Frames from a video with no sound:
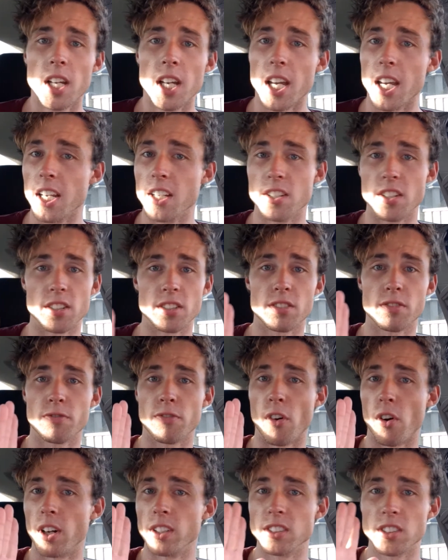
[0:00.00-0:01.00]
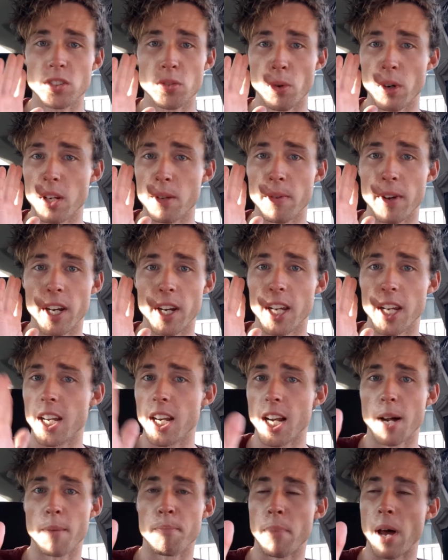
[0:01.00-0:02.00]
He just finds a 20-meter hit
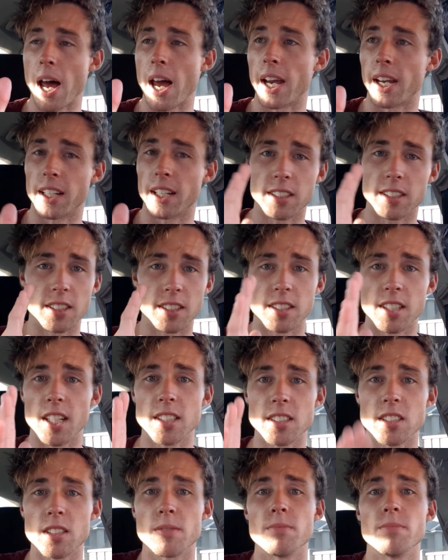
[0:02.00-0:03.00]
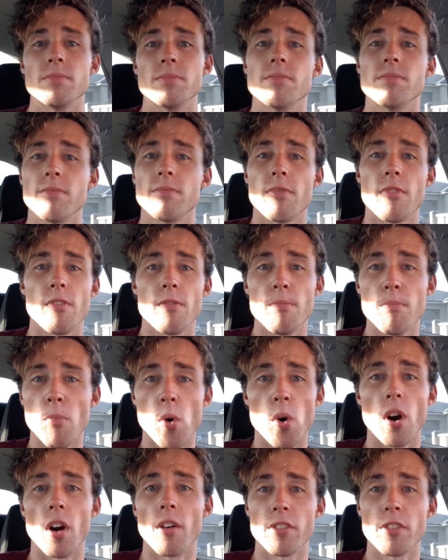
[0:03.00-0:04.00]
up, bang, just hits him
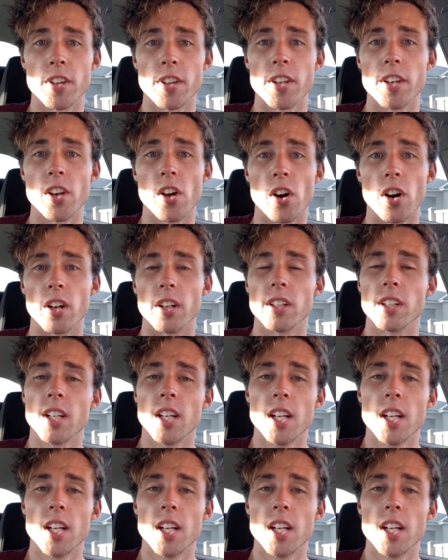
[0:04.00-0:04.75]
more often than not.